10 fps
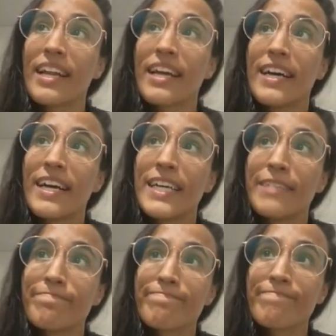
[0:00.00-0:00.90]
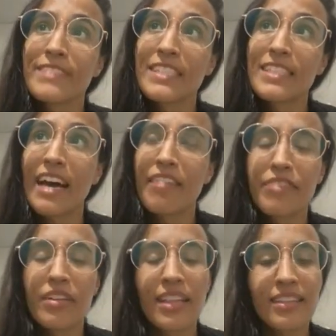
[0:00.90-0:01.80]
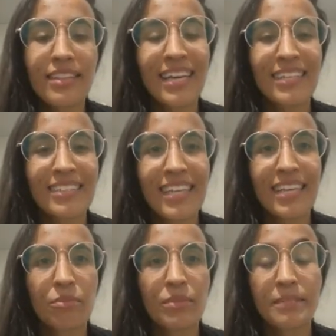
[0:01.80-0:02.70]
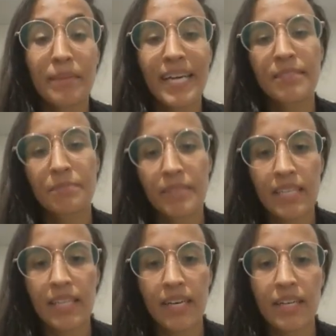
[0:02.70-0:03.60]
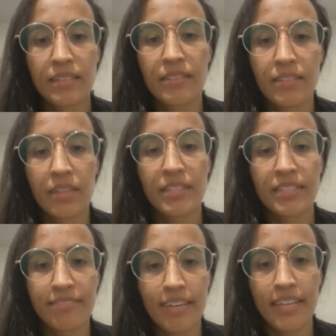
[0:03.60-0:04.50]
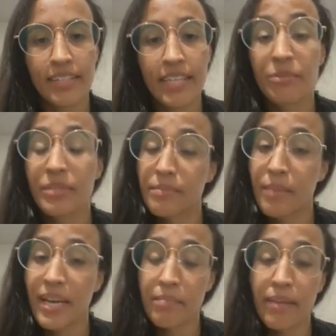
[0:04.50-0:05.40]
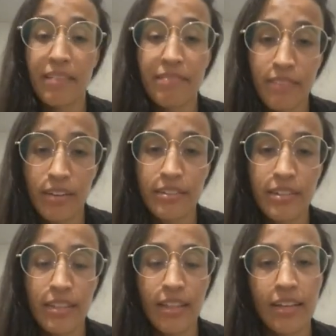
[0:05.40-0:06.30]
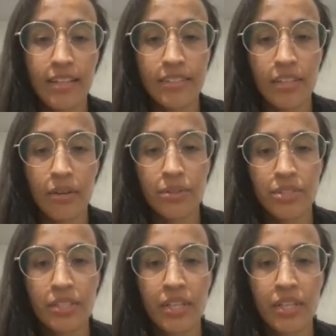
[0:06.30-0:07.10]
um, I feel that he respect me a lot, as a fighter. He respect my father a lot as a coach,